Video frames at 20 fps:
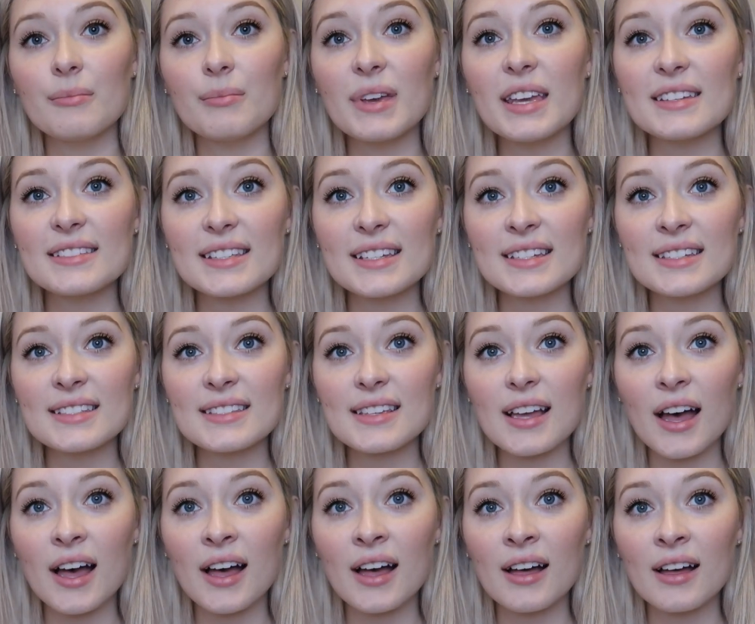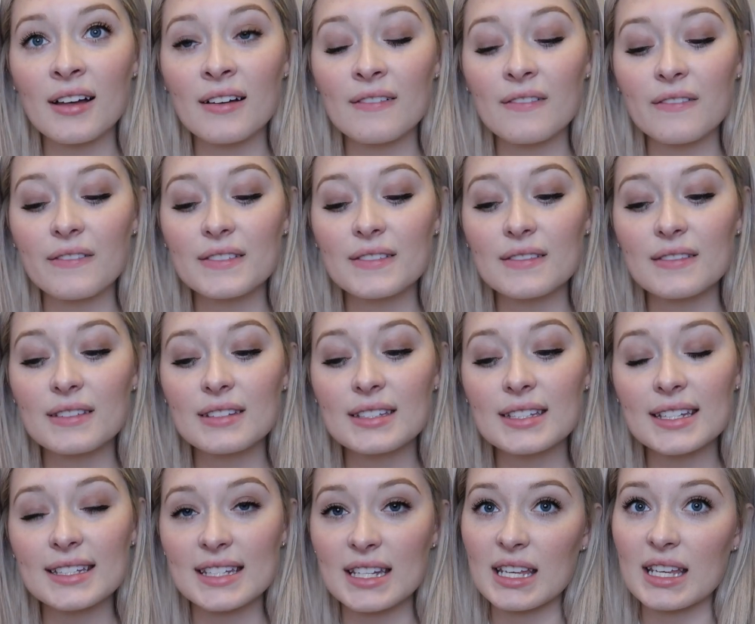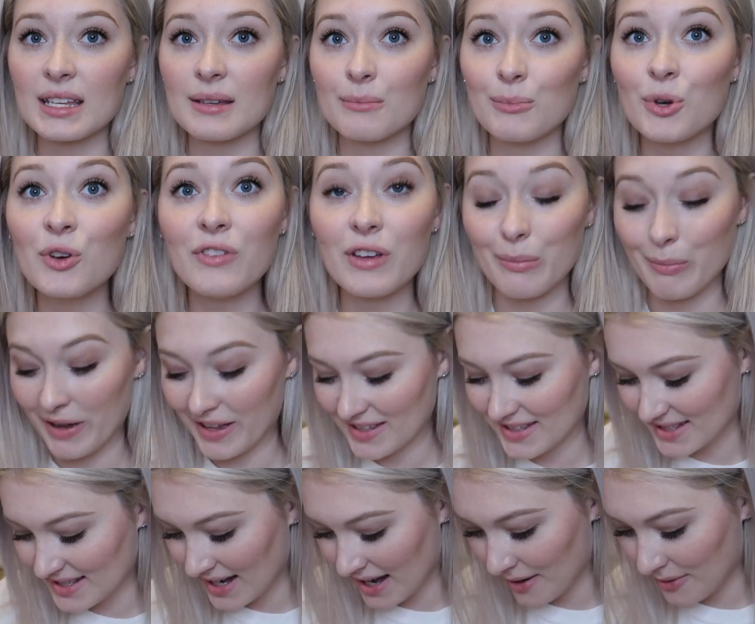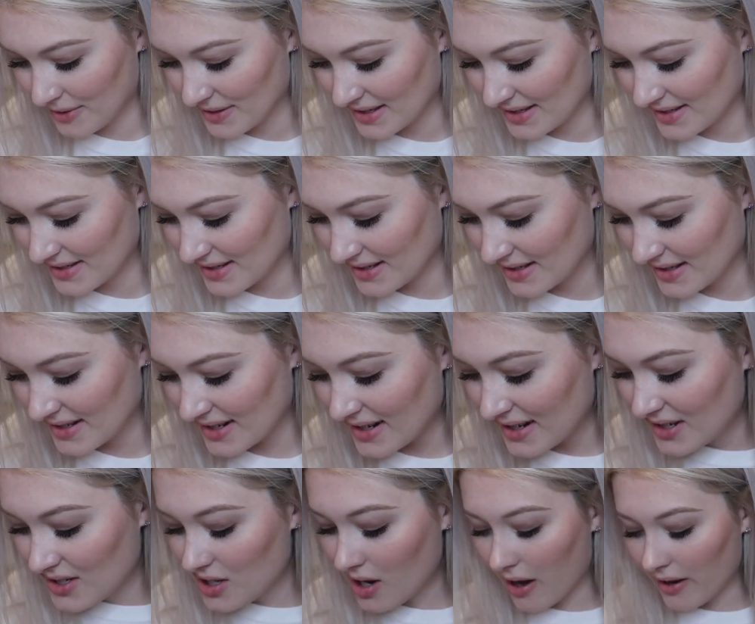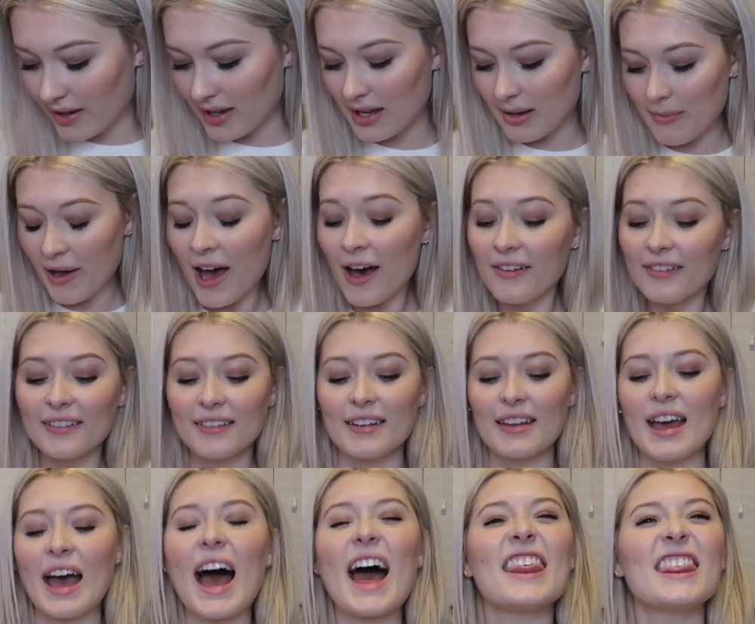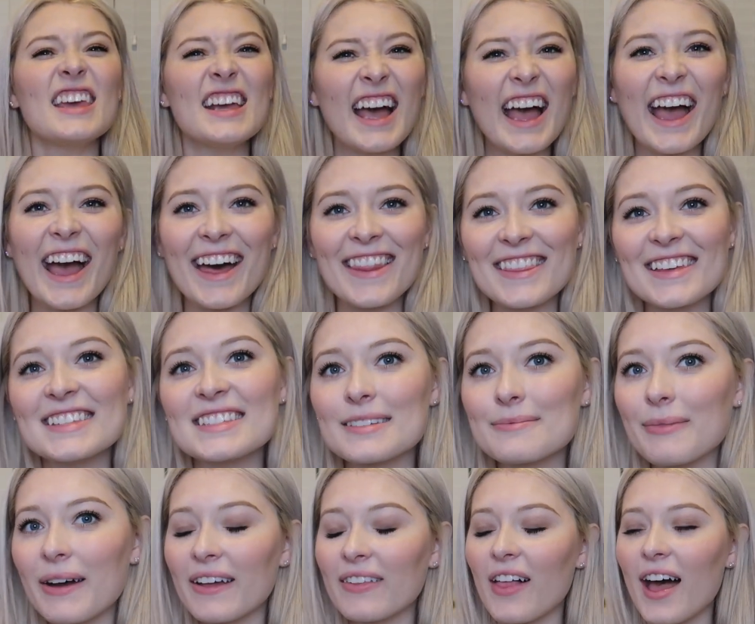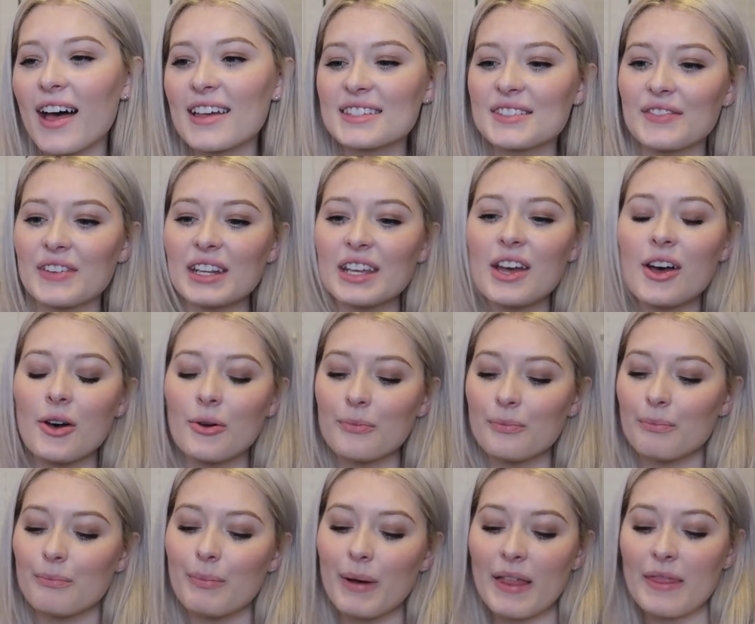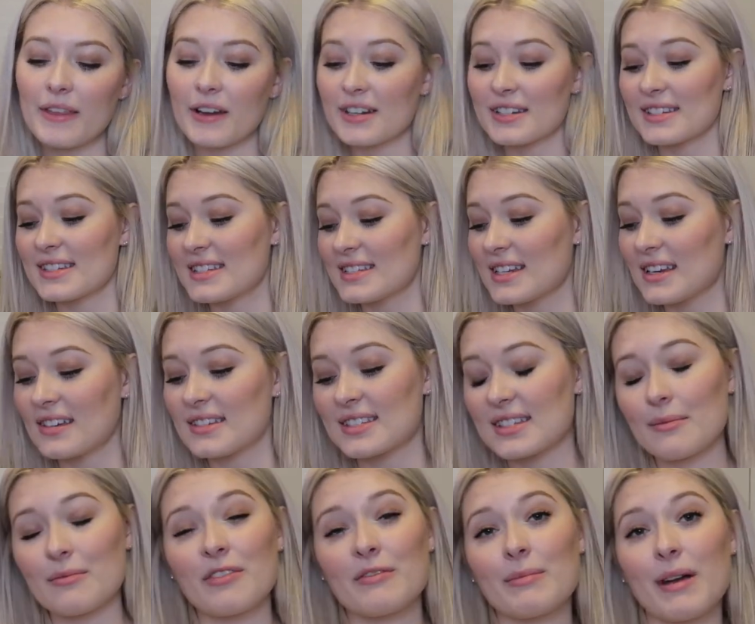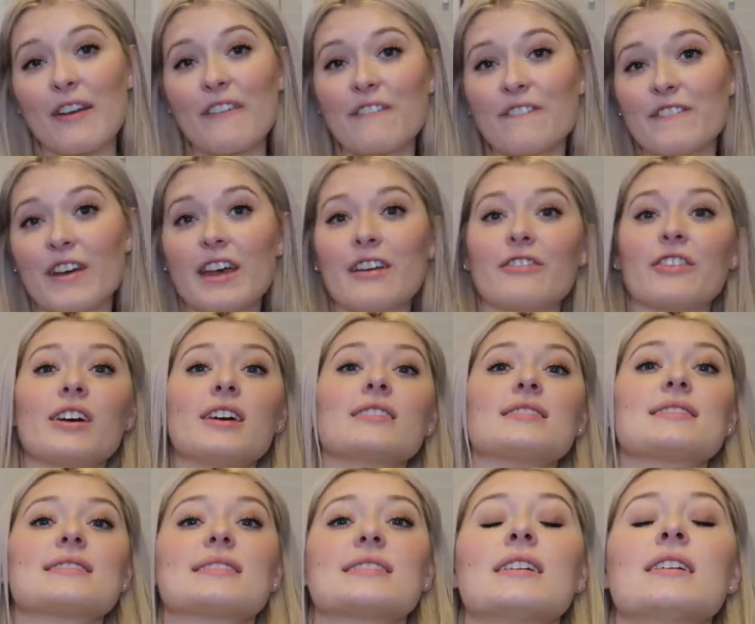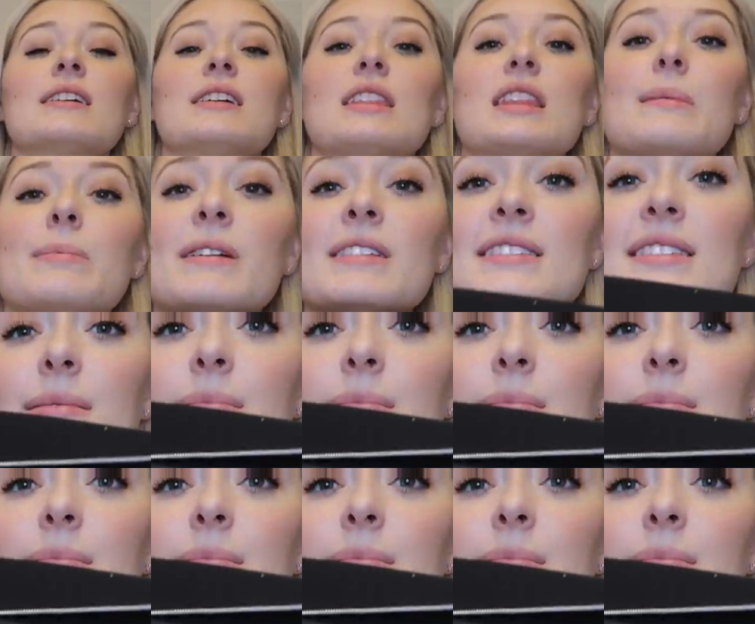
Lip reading: pieces of Disney movie pins that I was talking about. I think I had these in my last video, but they're still some of my favorites. The pins